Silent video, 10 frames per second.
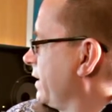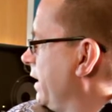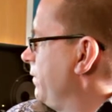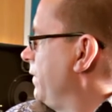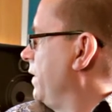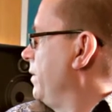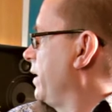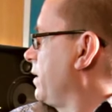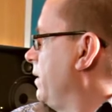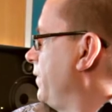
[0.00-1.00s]
we've heard
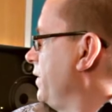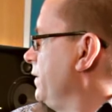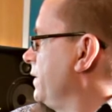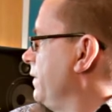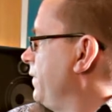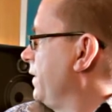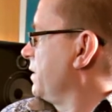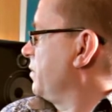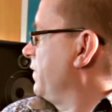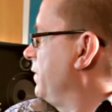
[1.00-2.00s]
about convolution and
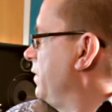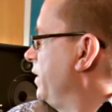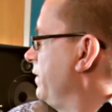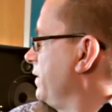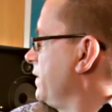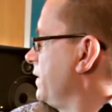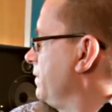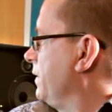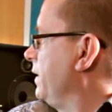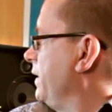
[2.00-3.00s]
things before, but it was
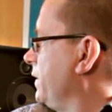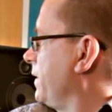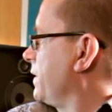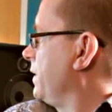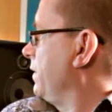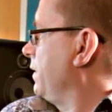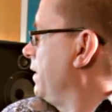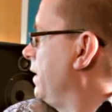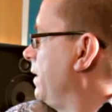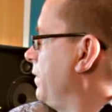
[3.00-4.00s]
just really interesting
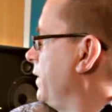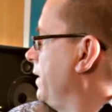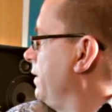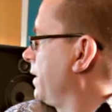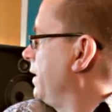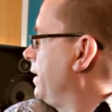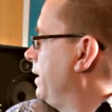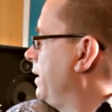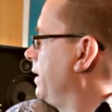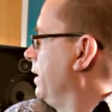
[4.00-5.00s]
what they're looking at
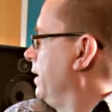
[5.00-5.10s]
here.